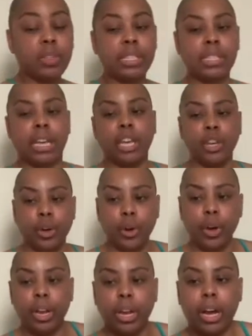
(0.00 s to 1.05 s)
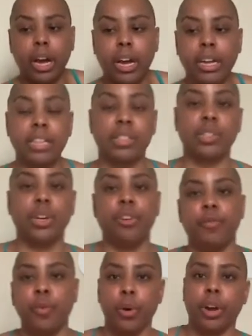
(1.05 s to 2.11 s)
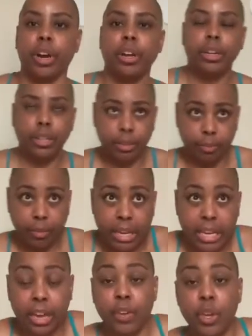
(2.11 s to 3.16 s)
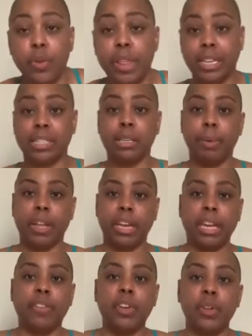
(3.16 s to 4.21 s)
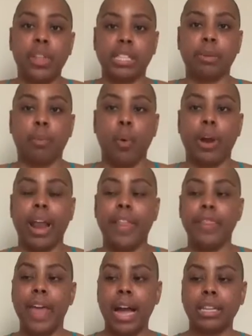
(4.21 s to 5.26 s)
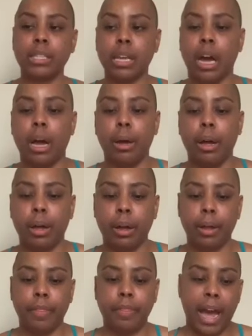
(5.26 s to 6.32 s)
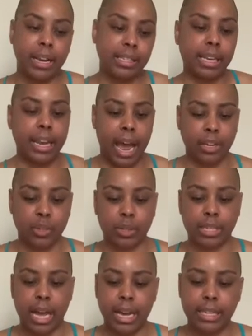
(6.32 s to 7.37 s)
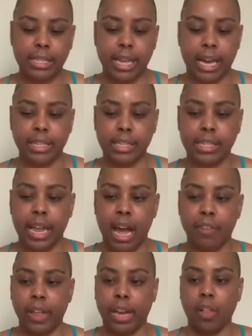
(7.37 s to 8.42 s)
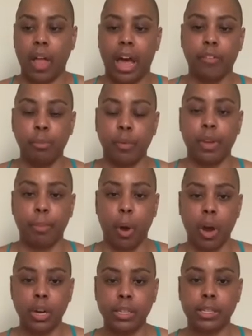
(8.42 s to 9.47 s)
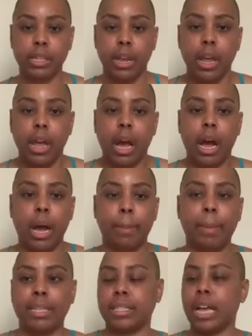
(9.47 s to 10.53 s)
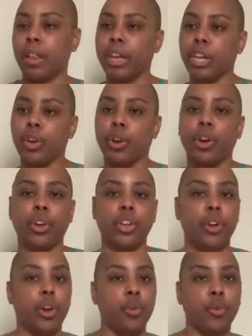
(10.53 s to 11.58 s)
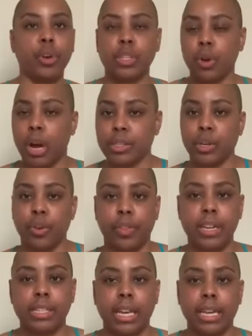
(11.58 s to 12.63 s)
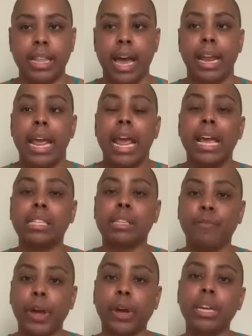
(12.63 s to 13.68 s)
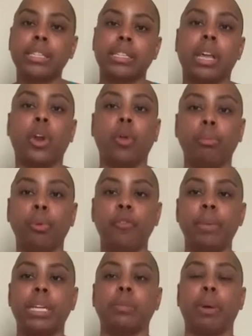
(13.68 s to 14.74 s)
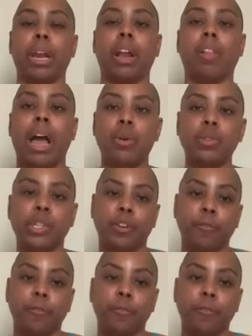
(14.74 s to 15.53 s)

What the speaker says: is good for giving you that stability, giving you that support. And that is an exercise that doesn't have like a lot of moving parts. It's not like you're, crisscrossing or things like that. It's very subtle movements, but it allows you to